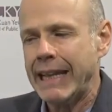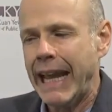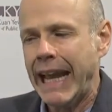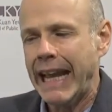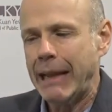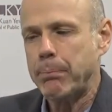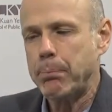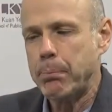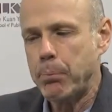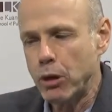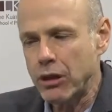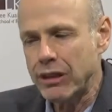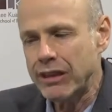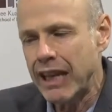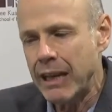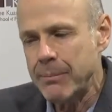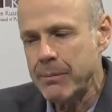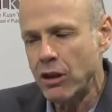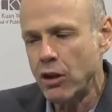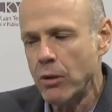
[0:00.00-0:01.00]
it put
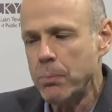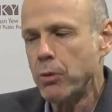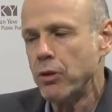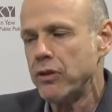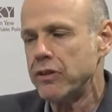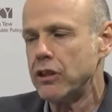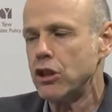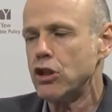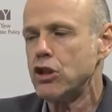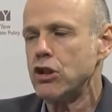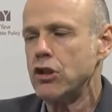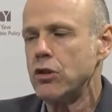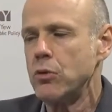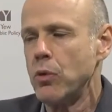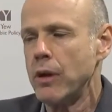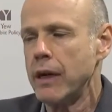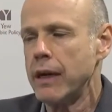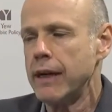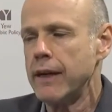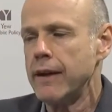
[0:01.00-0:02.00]
them in a
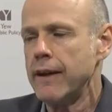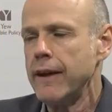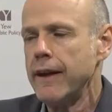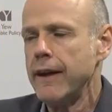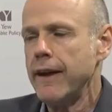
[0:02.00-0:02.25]
position where